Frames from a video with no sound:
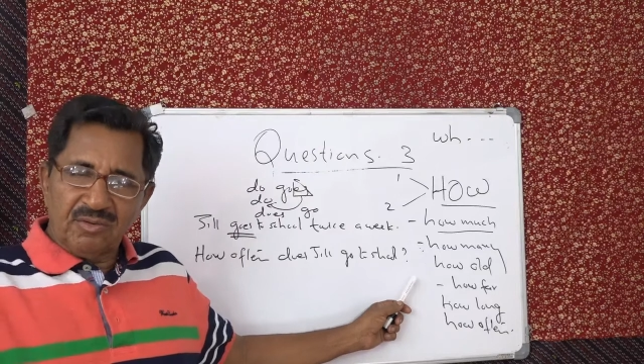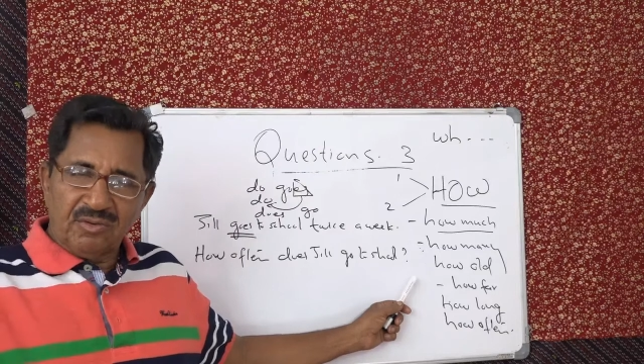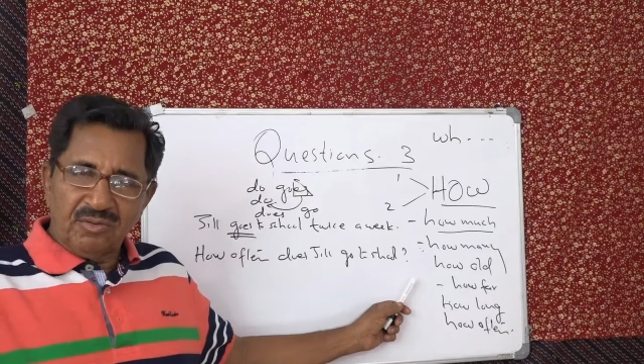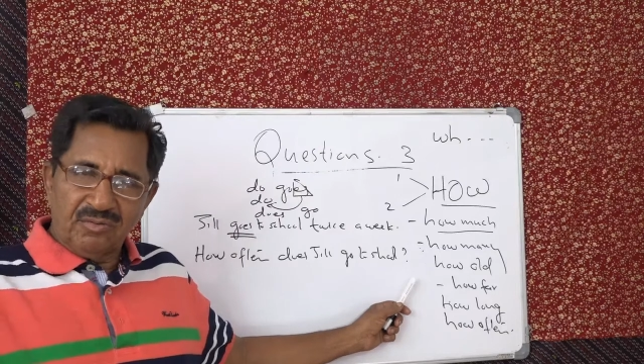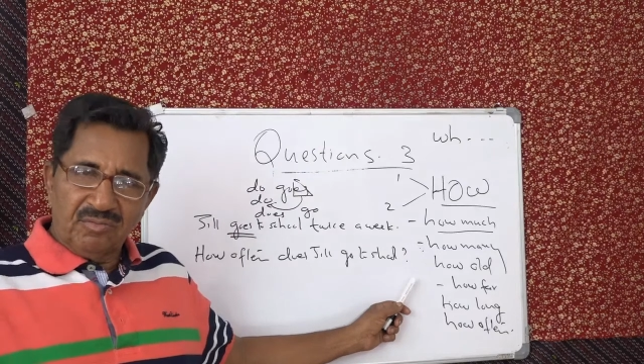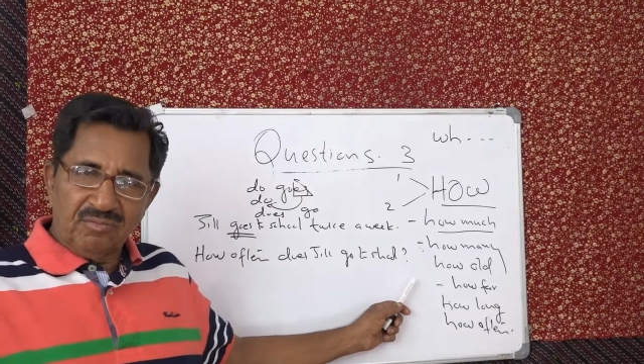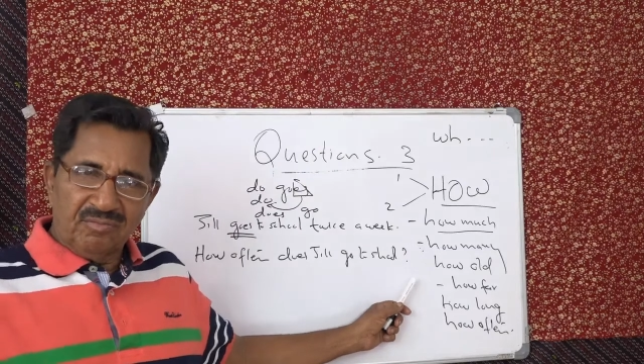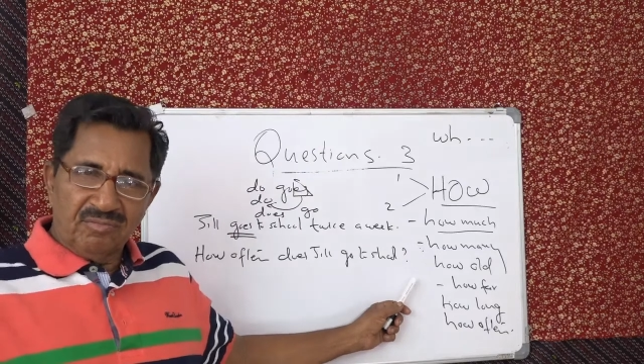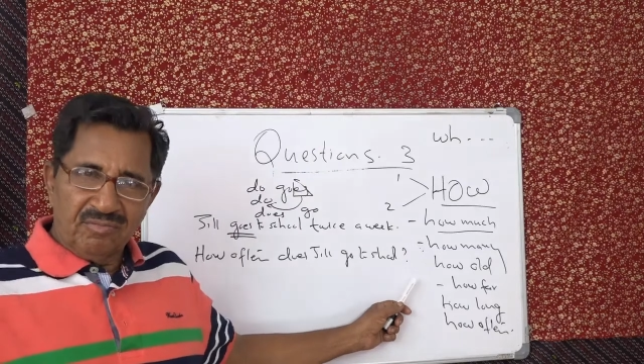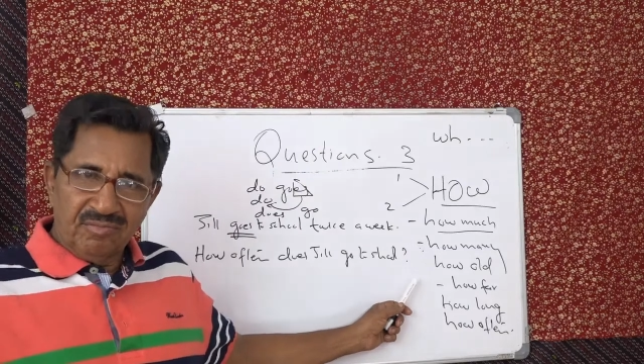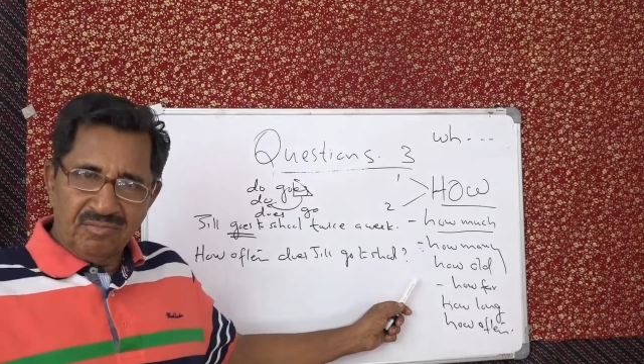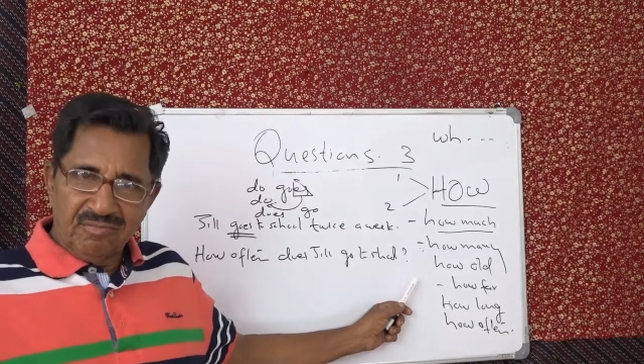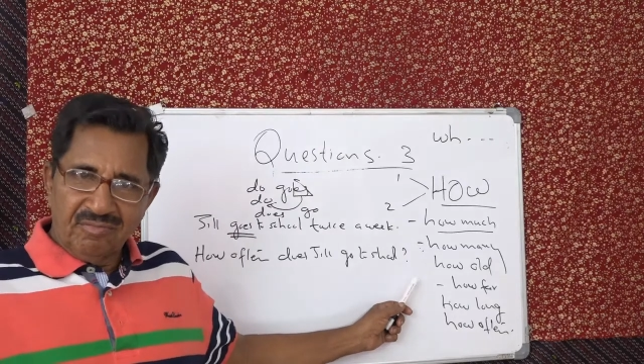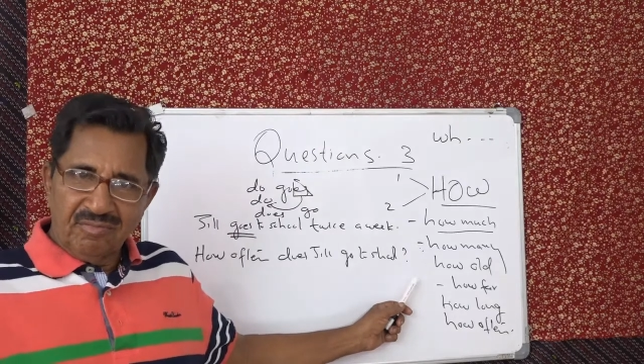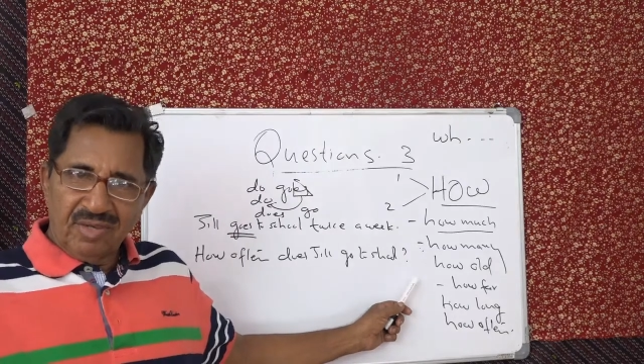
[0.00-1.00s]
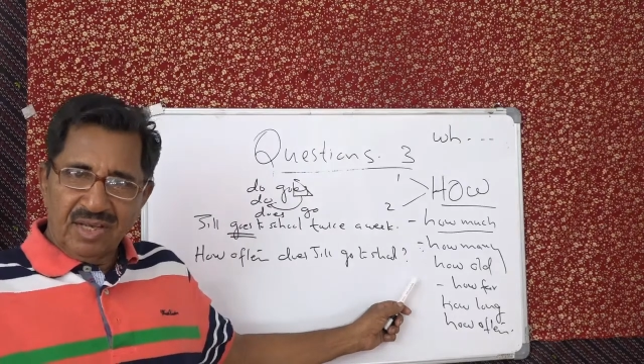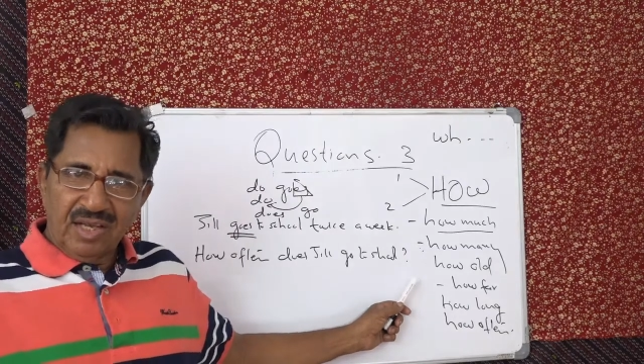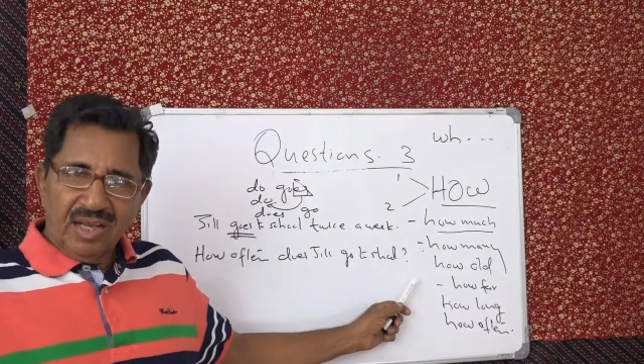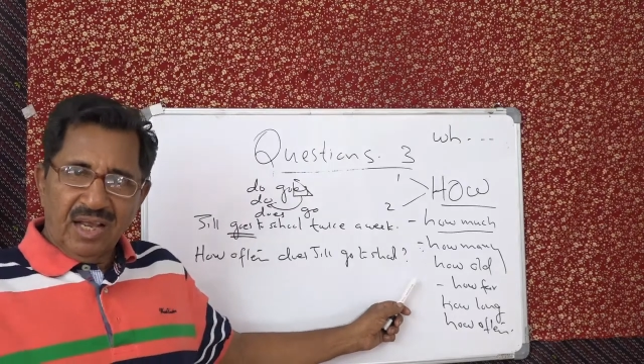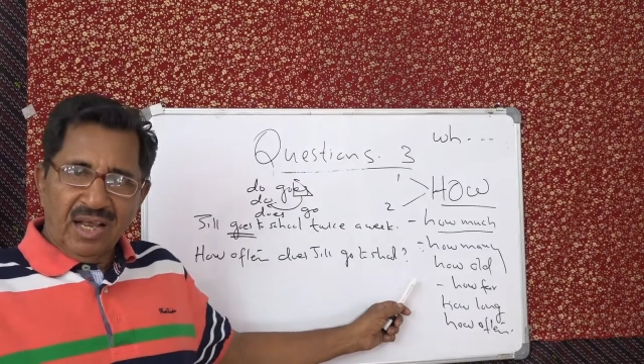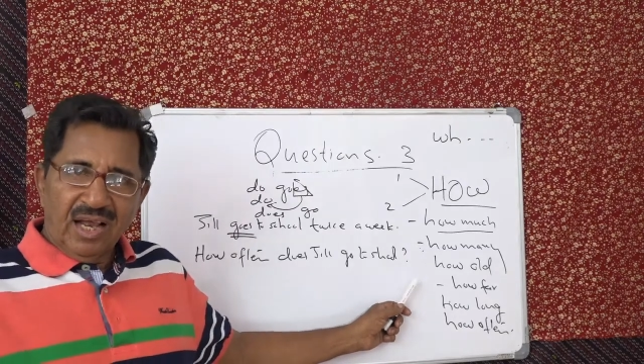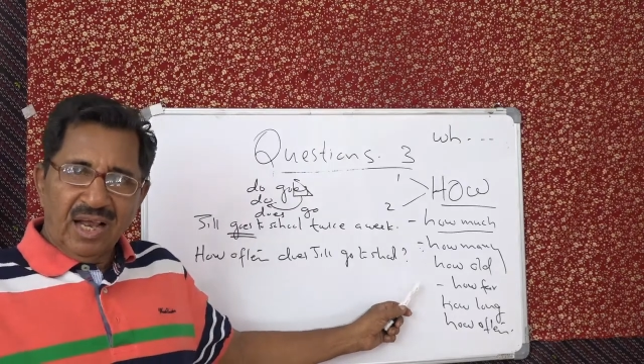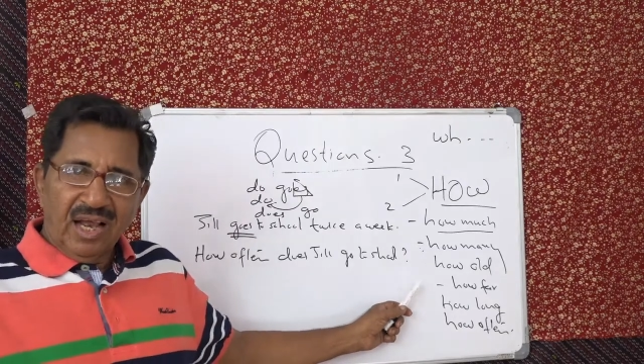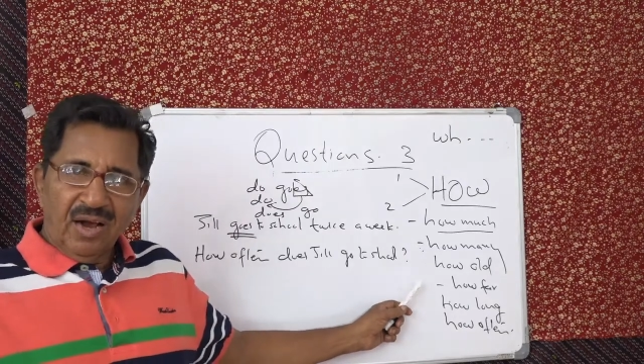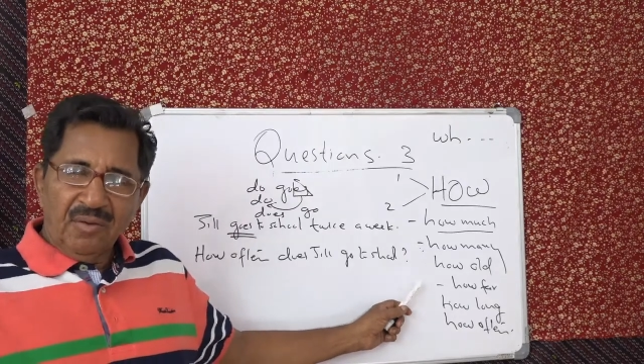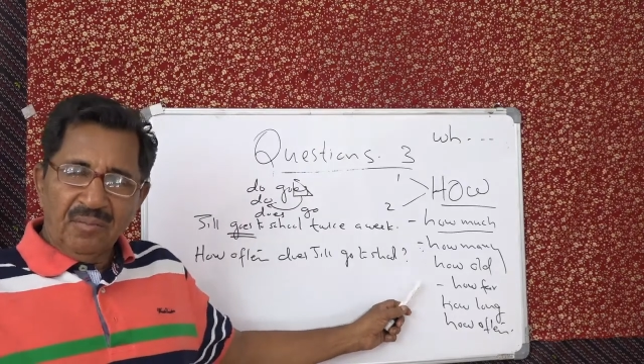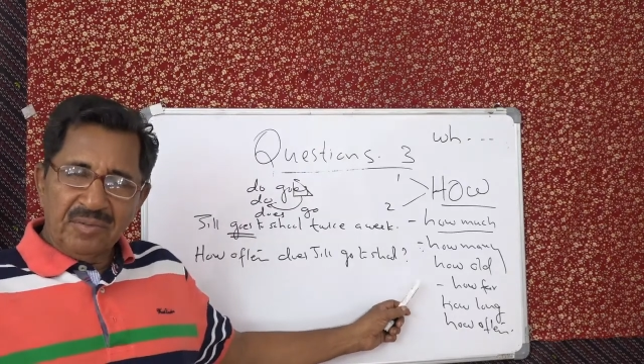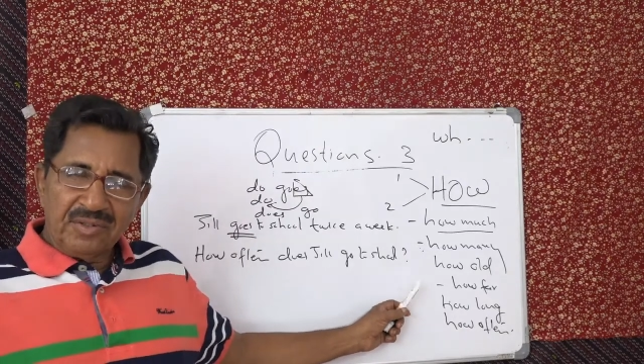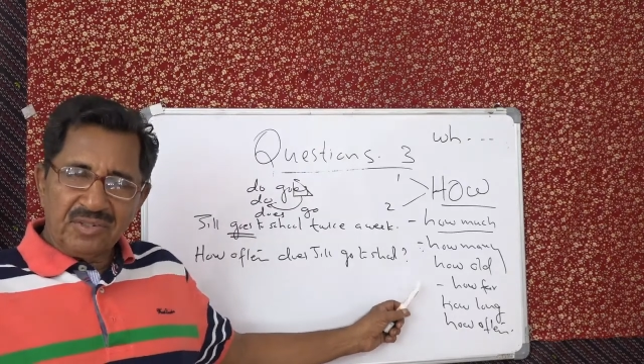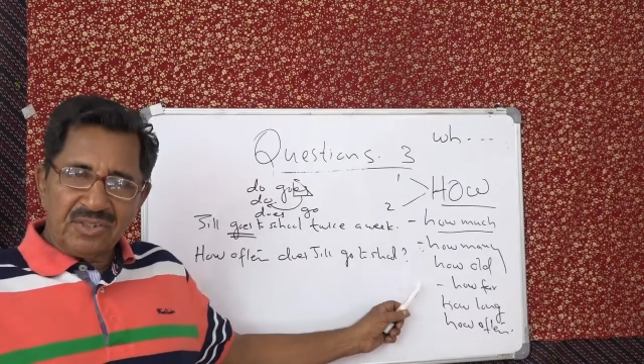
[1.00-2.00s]
do? How
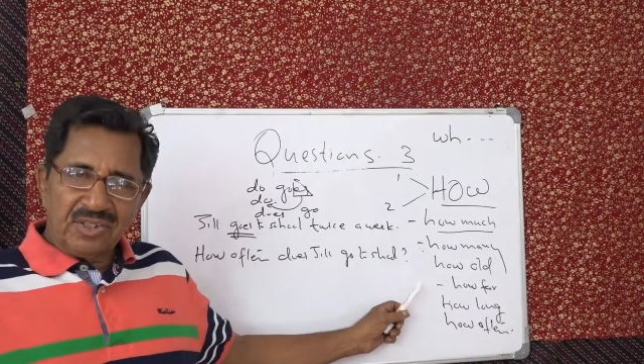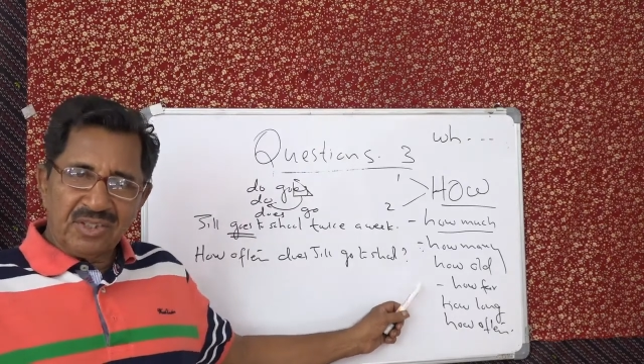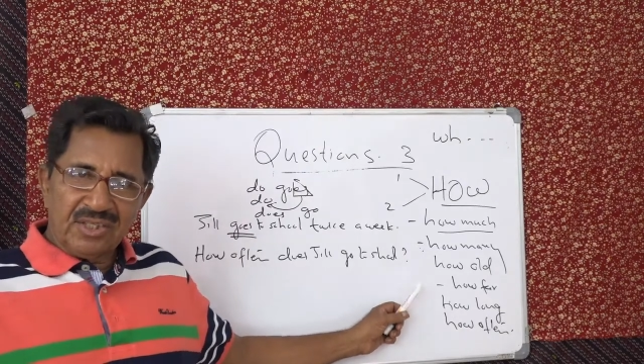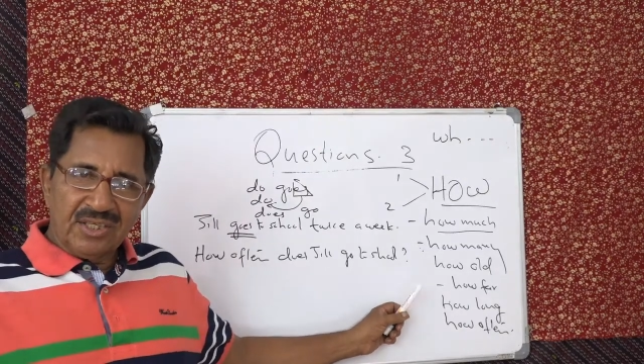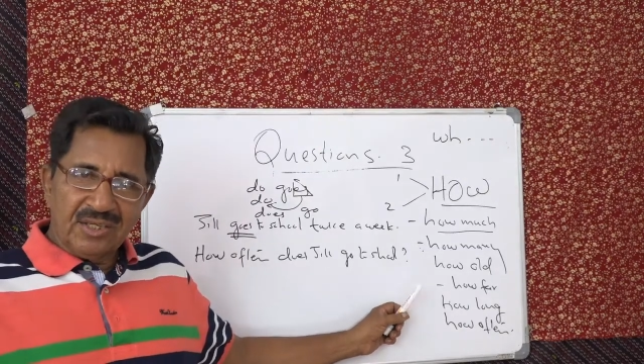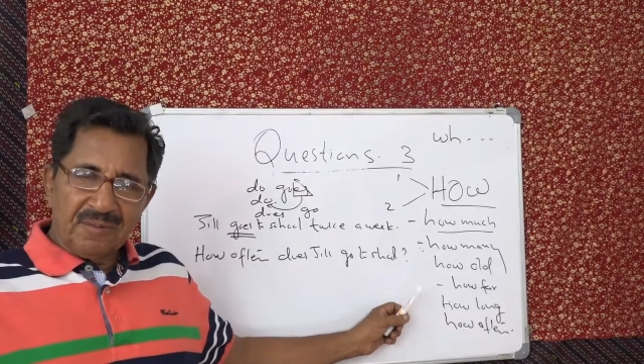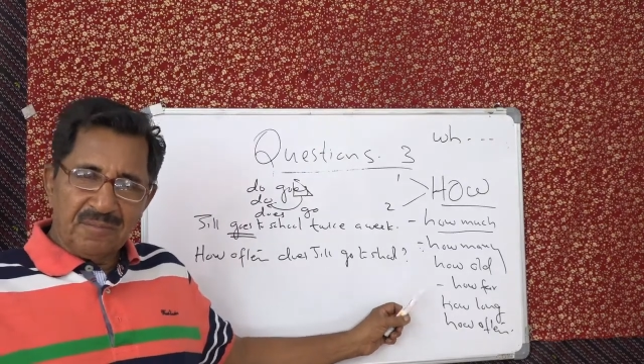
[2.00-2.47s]
much